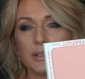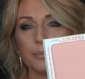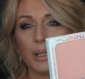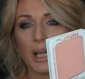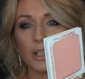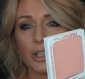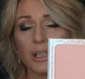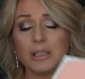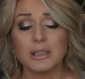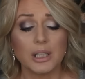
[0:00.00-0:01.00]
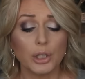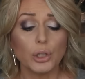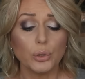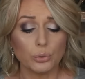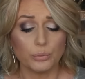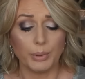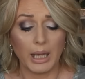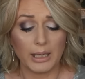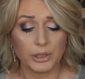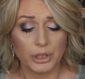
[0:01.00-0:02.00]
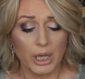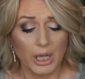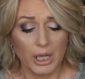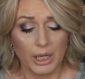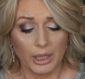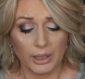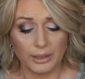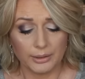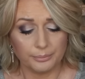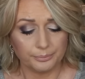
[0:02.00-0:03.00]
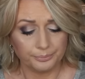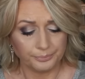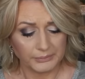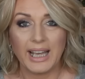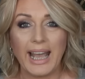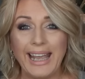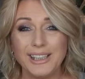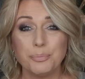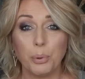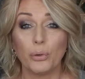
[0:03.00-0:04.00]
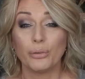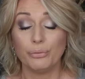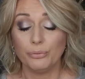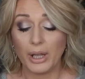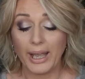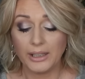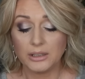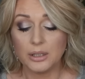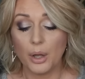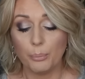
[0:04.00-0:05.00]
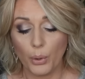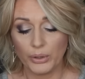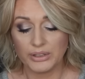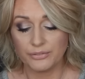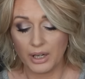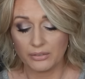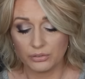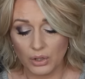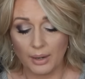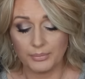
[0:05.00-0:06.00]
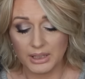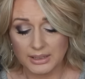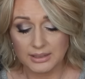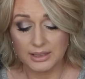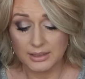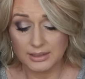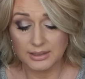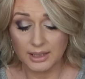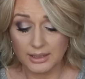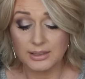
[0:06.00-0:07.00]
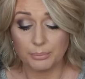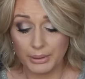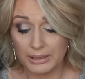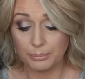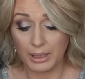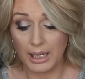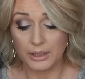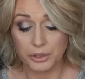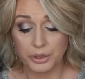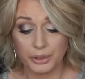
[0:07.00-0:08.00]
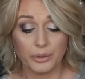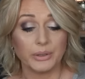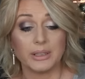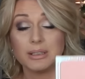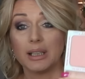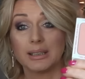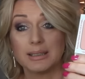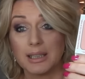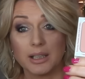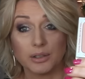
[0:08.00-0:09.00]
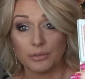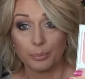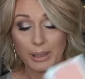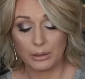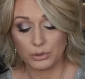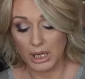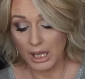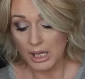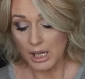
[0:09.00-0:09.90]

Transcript: this blush, and it's a huge blush, 8.5 grams. That is a big blush, you know, that is like a size of a powder.